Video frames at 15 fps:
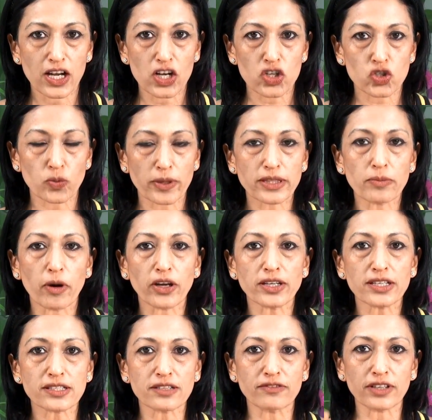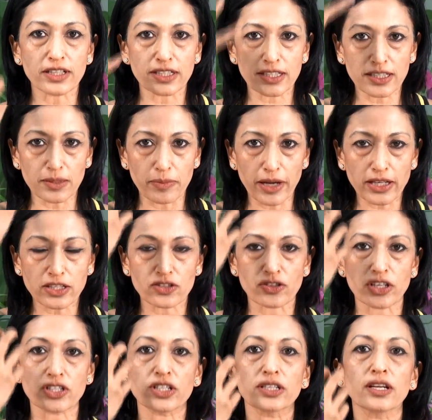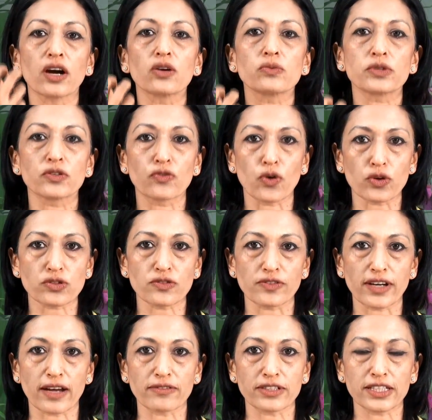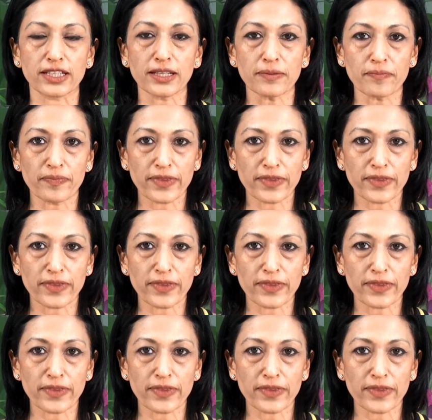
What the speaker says: So when the body is inverted, the blood is rushing down with the force of gravity